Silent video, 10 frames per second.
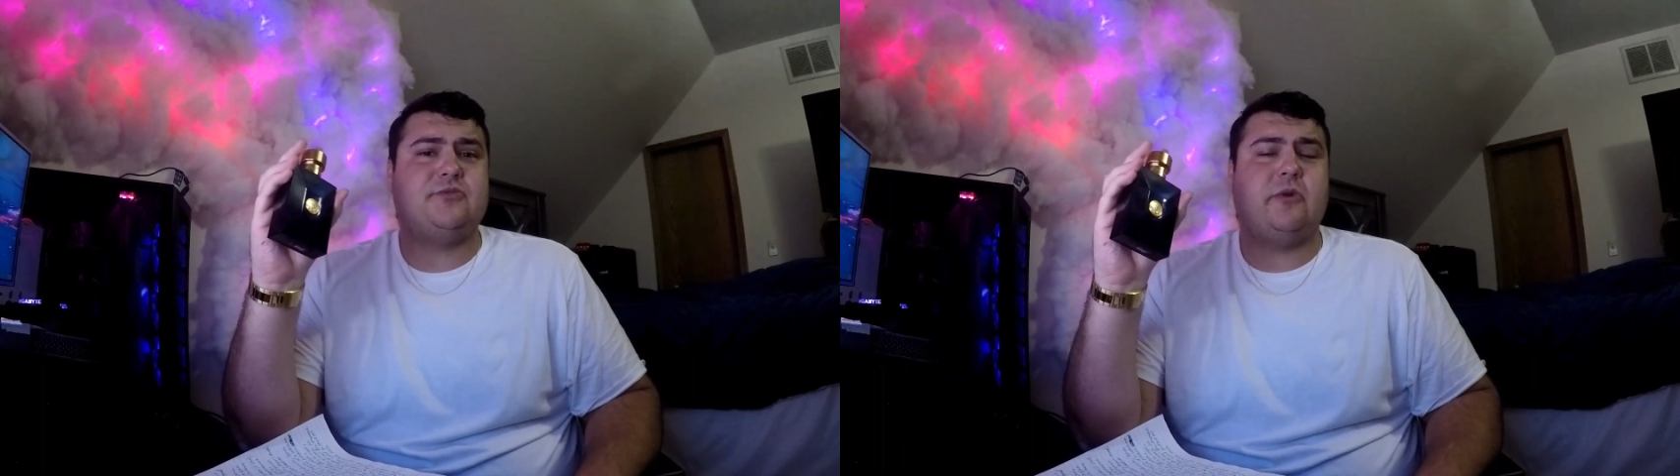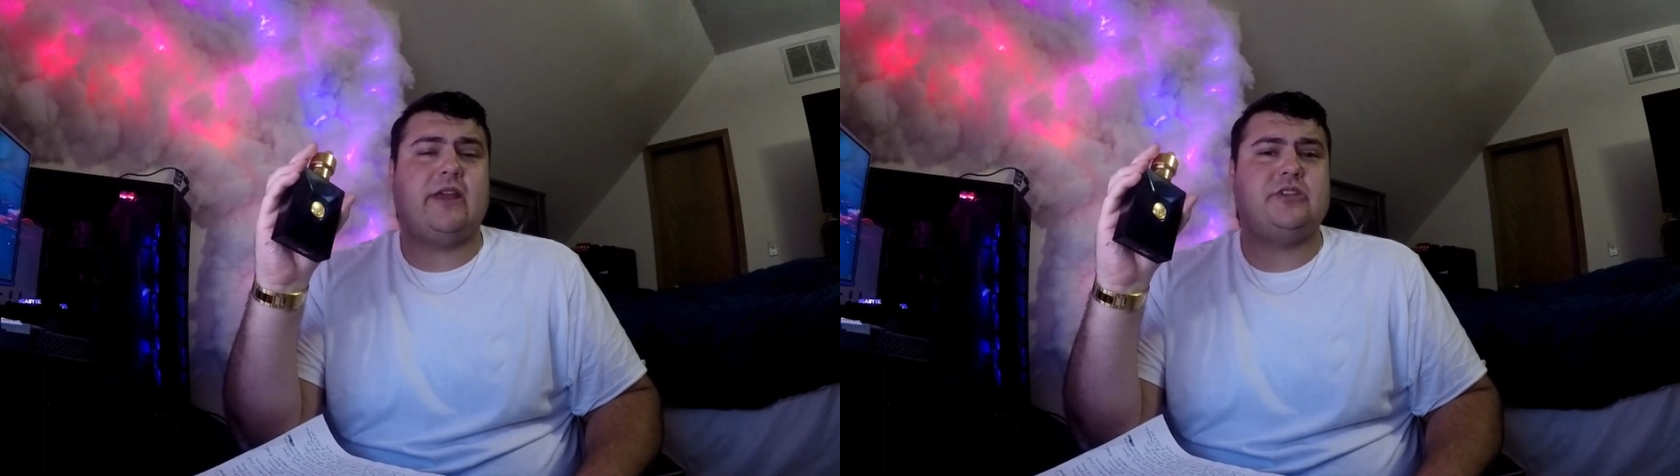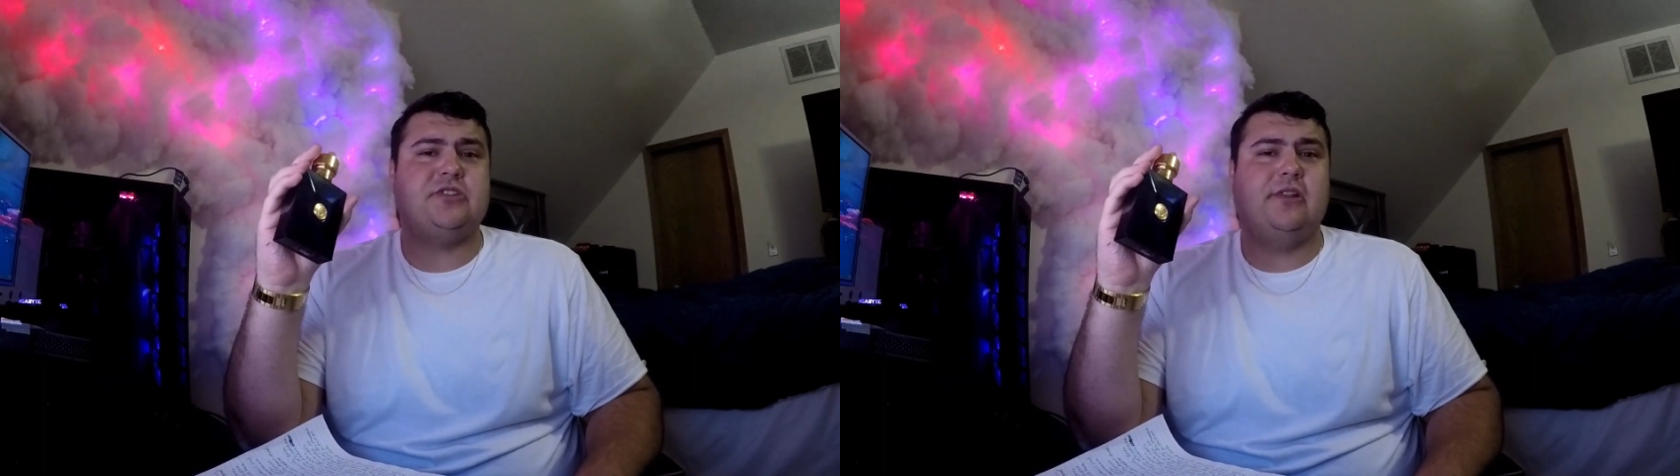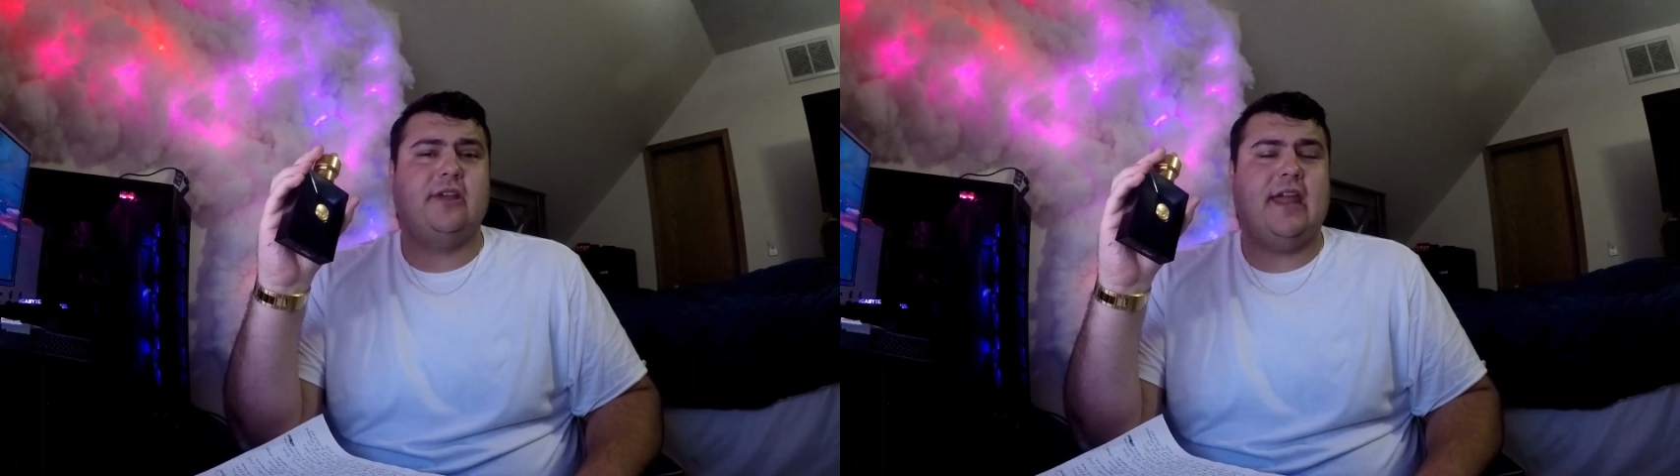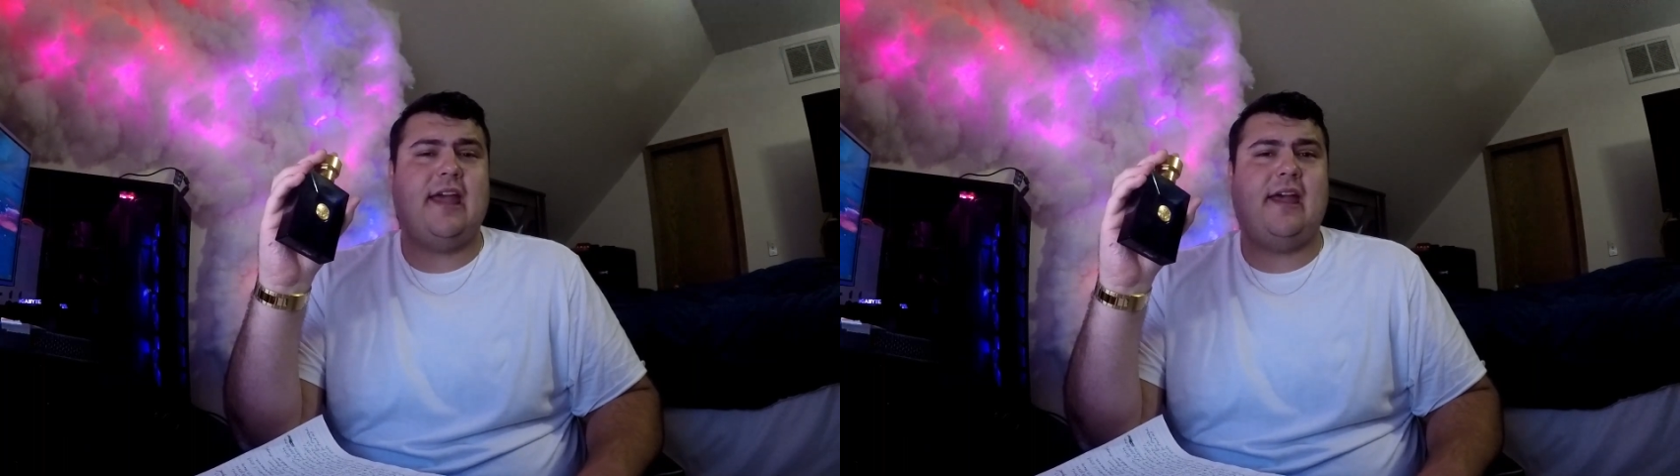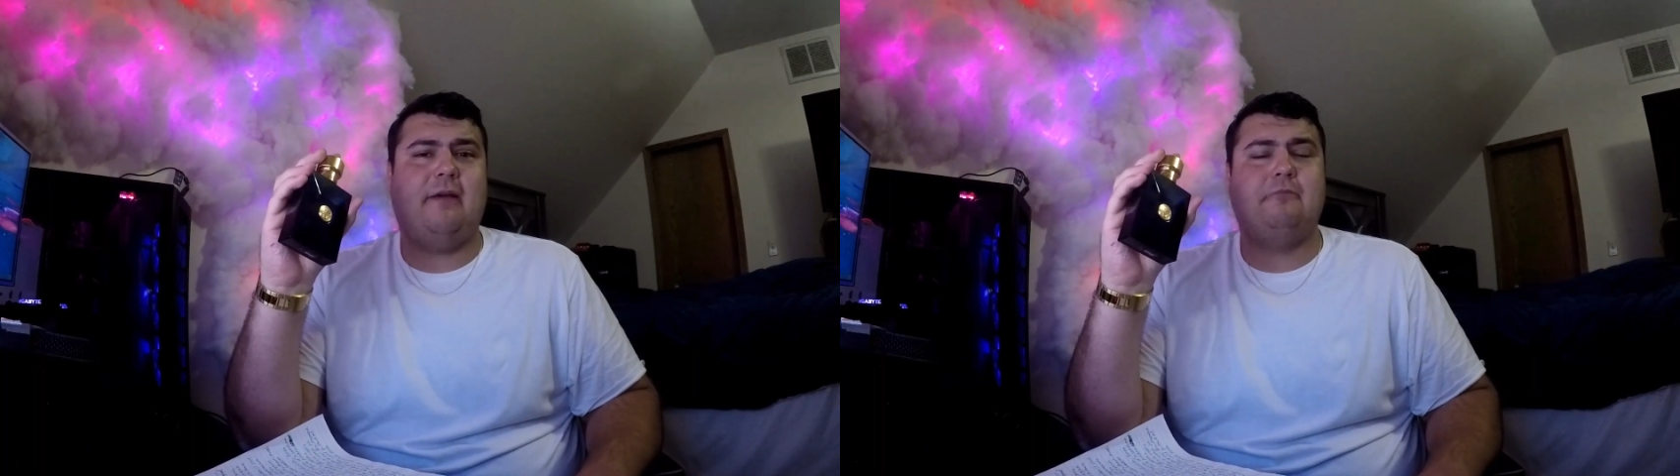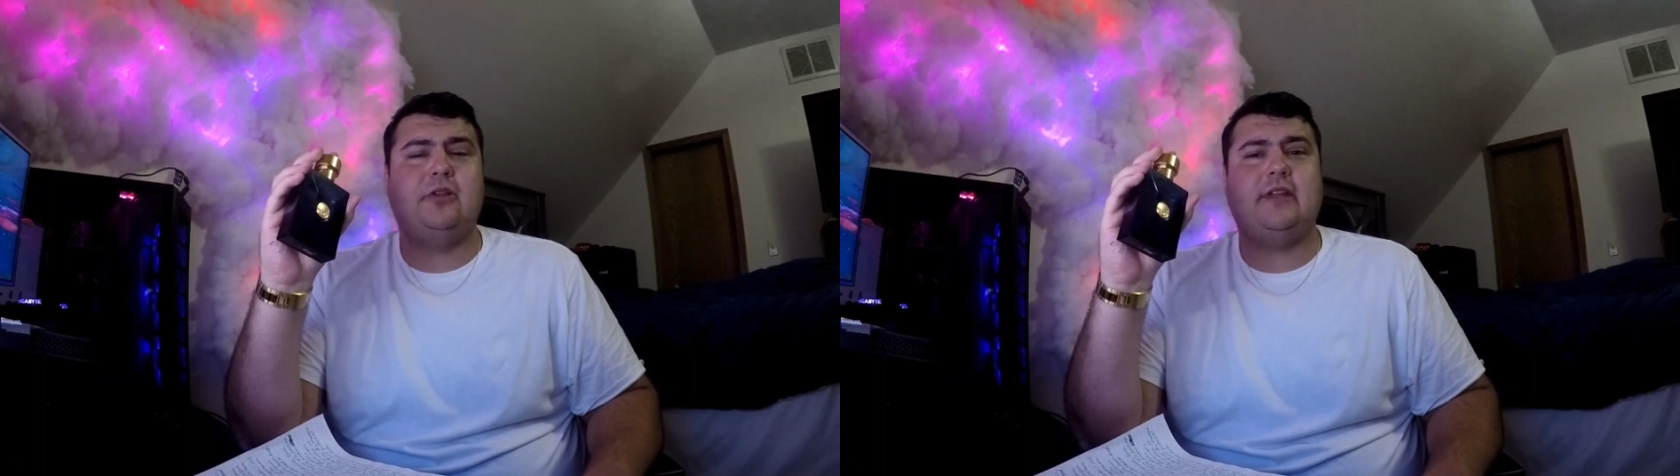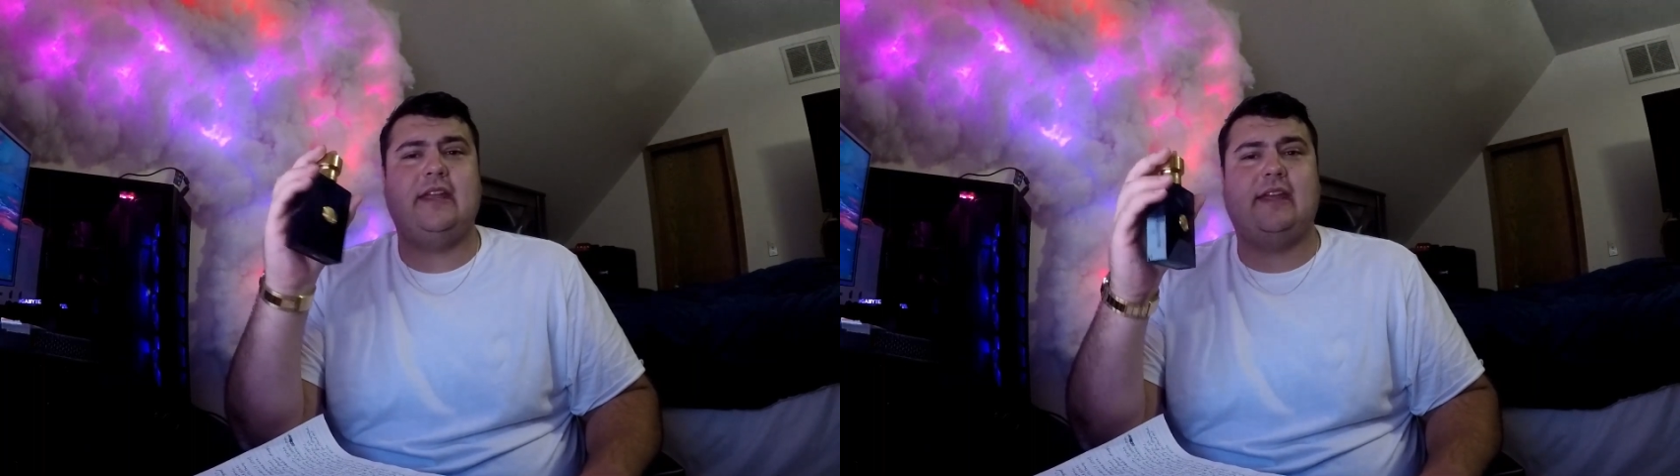what I should look at. I'm
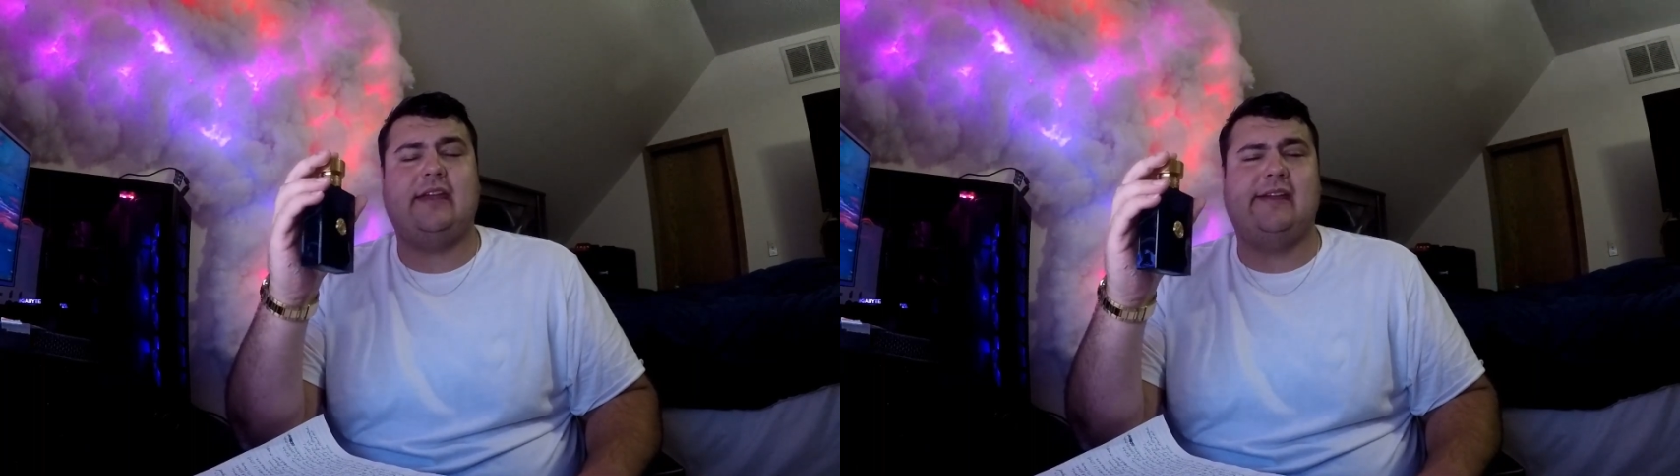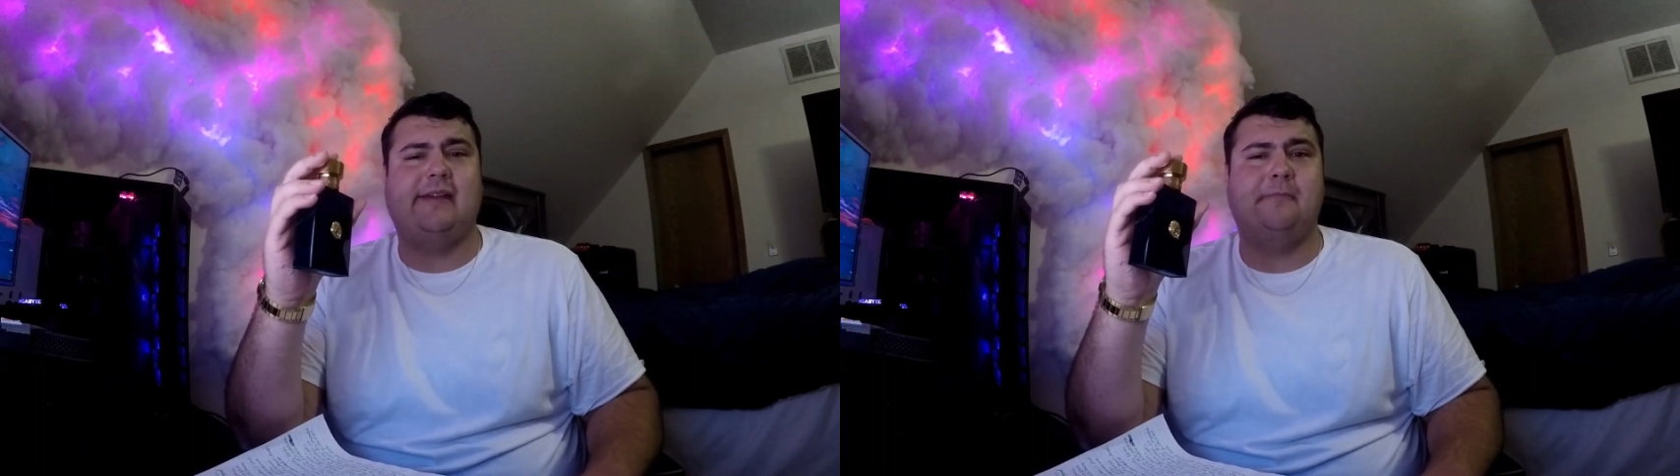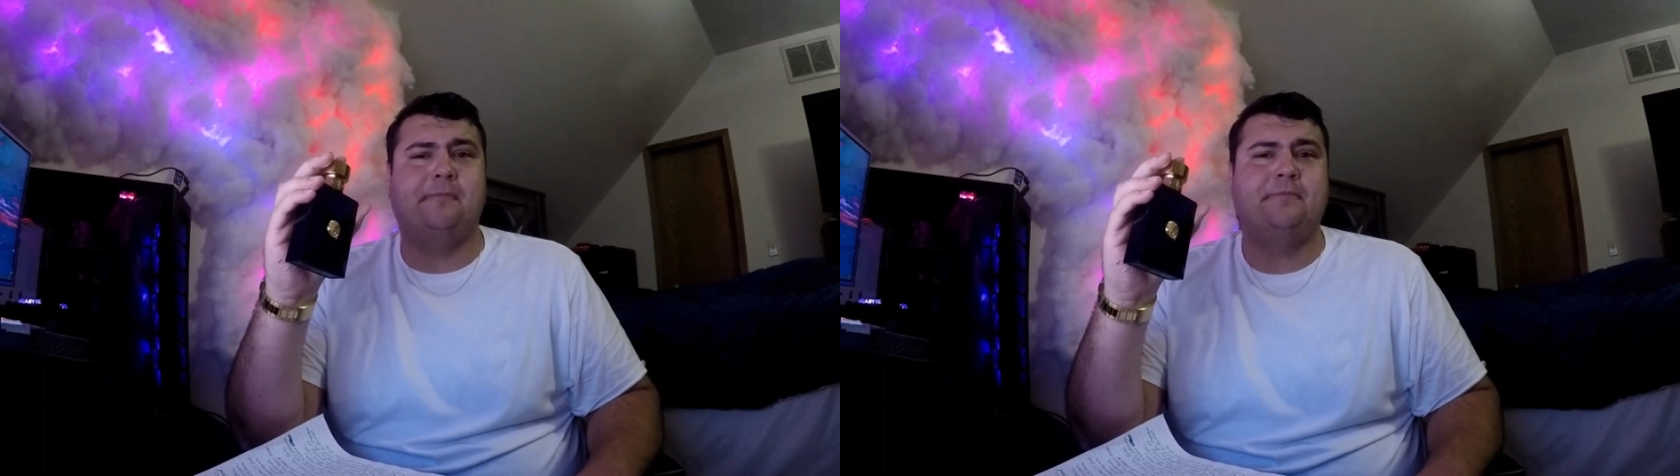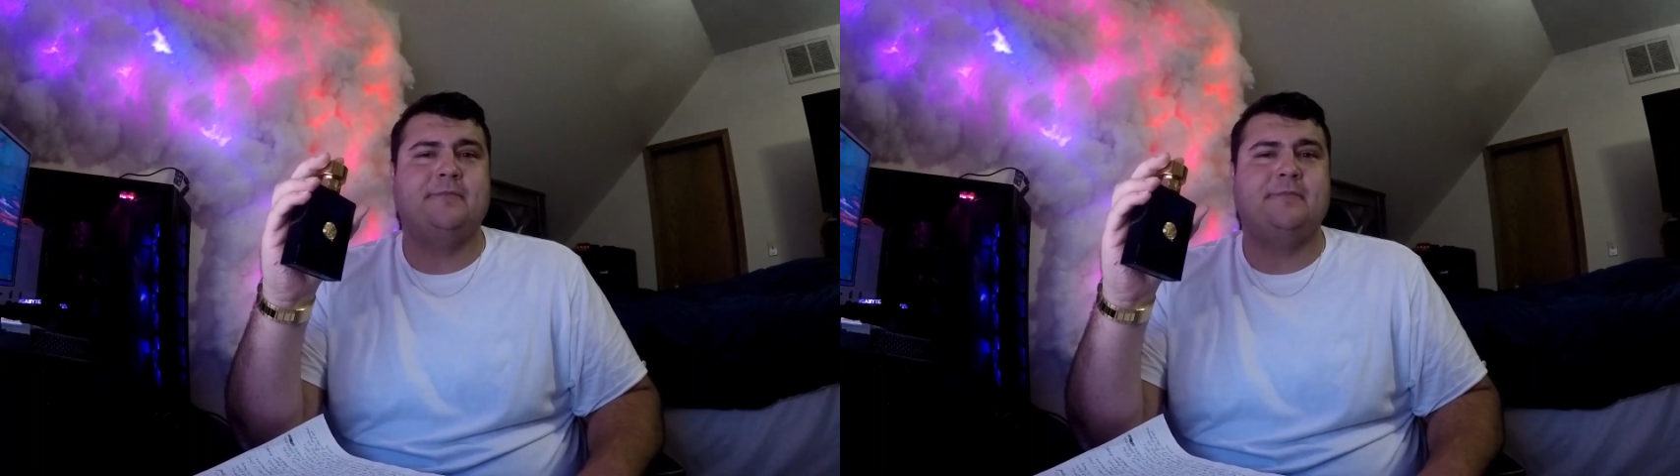looking at um,